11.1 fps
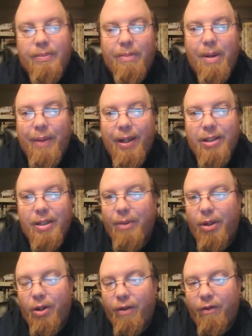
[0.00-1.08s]
maybe that's
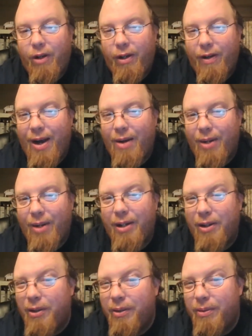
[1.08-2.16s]
something you can figure out how to
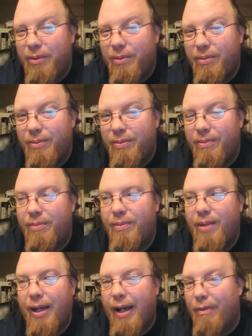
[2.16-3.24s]
do.
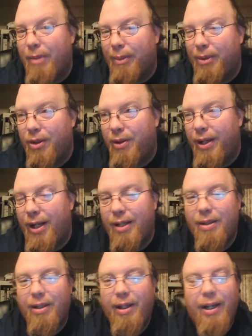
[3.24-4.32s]
I haven't been able to do it yet.
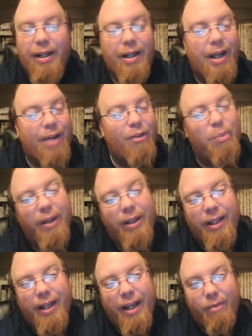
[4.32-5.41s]
Again, I haven't
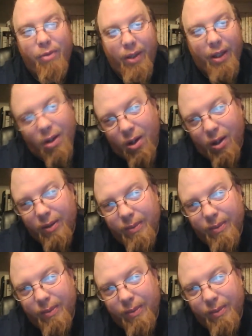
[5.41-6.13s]
played the game very long.